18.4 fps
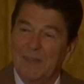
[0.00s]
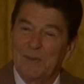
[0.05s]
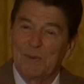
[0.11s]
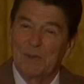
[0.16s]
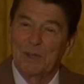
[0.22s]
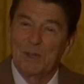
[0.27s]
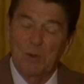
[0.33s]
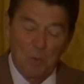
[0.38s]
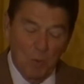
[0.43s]

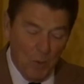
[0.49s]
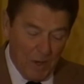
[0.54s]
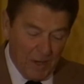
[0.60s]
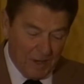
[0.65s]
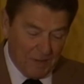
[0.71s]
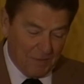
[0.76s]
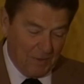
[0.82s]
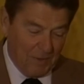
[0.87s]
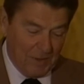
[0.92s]
We're going to win
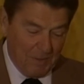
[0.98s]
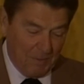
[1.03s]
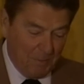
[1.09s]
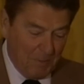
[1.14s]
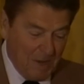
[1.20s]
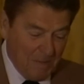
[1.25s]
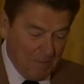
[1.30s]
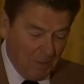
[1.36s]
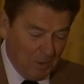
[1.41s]
it for the
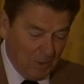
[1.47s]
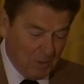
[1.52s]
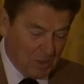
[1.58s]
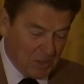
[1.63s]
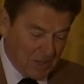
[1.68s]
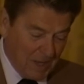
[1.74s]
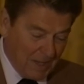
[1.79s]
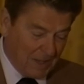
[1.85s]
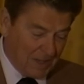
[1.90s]
people who
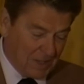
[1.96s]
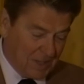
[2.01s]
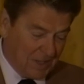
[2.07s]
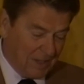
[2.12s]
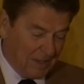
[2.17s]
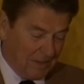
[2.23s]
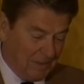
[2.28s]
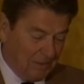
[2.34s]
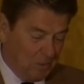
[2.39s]
sent us
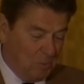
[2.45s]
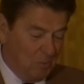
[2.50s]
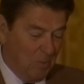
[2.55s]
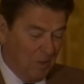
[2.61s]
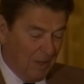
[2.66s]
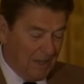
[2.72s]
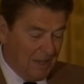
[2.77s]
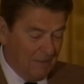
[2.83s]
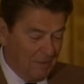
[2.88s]
here, who
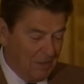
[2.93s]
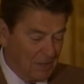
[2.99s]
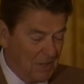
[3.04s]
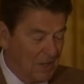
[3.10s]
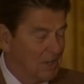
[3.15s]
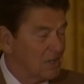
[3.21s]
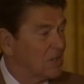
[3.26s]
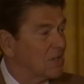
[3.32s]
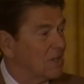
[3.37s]
believe
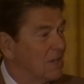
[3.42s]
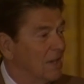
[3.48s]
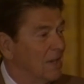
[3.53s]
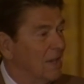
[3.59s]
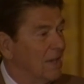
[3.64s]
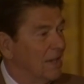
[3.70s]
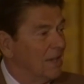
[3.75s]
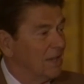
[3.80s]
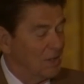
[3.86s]
in us,
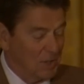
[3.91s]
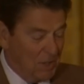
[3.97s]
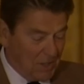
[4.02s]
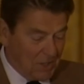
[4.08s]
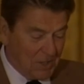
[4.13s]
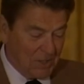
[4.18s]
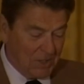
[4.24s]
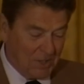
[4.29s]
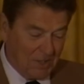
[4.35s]

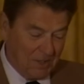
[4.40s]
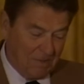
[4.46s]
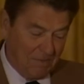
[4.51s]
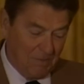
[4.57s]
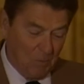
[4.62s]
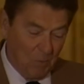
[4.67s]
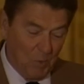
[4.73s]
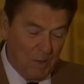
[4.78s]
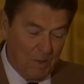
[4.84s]
just as
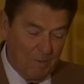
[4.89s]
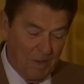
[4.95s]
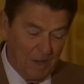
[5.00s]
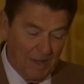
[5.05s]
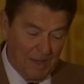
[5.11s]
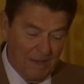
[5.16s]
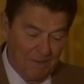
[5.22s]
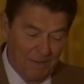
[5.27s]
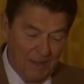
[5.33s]
we
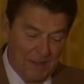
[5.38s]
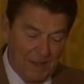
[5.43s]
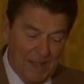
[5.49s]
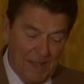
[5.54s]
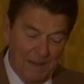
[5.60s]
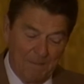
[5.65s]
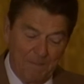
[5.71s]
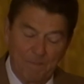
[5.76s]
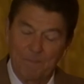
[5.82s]
believe in
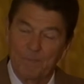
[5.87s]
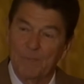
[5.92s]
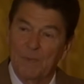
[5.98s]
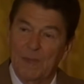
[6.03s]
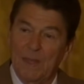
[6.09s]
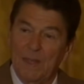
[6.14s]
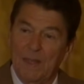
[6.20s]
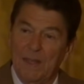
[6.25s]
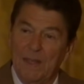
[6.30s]
them.
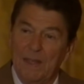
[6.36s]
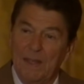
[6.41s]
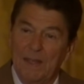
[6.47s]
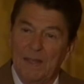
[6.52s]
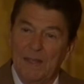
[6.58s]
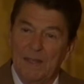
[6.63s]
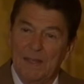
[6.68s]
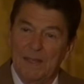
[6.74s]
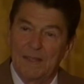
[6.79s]

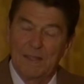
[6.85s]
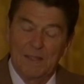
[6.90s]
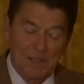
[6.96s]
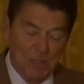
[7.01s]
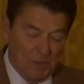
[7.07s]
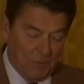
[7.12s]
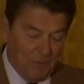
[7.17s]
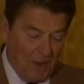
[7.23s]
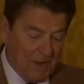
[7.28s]

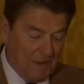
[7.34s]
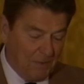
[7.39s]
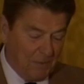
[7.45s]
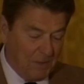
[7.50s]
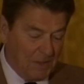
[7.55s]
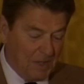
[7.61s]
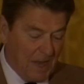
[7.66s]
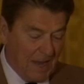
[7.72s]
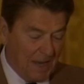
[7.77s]
This fight
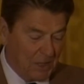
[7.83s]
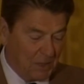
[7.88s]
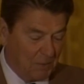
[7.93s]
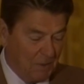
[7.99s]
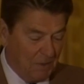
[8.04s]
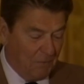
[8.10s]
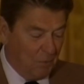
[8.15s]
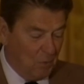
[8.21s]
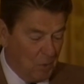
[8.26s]
for tax
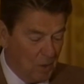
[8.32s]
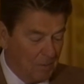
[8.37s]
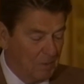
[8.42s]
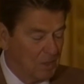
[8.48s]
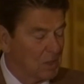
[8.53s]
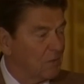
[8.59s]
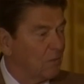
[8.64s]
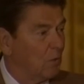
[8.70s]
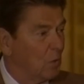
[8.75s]
reform
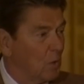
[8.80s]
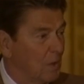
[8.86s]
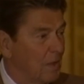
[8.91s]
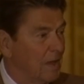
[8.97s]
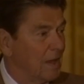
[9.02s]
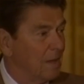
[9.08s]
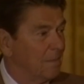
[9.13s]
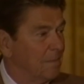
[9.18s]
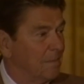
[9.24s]
is for
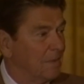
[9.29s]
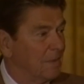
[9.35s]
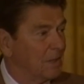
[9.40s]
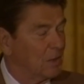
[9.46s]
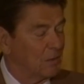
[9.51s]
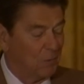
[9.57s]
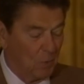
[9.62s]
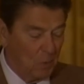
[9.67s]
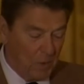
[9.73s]
them,
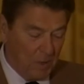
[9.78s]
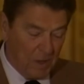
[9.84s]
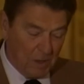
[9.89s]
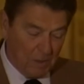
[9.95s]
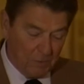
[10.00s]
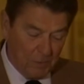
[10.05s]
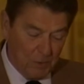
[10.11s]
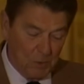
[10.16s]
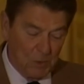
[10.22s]
it's for
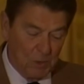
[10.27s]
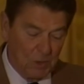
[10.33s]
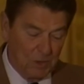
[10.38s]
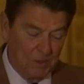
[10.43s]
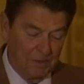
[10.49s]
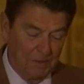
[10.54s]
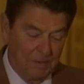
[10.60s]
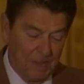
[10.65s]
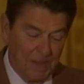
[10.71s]
their
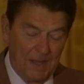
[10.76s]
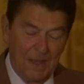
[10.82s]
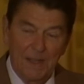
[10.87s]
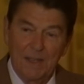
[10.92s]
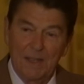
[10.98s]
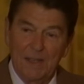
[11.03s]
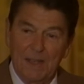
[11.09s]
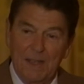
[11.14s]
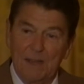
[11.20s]
future
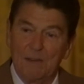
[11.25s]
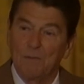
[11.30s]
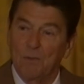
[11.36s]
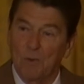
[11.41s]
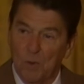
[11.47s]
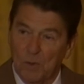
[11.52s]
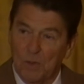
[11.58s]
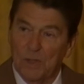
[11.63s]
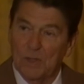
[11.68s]
and
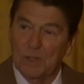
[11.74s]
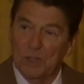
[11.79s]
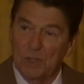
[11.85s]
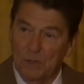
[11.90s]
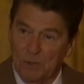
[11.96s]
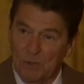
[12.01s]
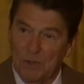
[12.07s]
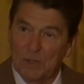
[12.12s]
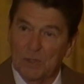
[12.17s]
for their
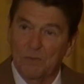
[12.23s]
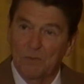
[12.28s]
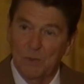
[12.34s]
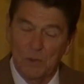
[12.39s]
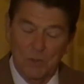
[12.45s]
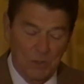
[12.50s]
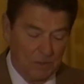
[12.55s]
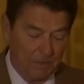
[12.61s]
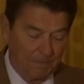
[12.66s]
children's
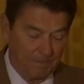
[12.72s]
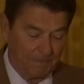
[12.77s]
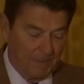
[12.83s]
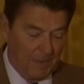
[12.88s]
future.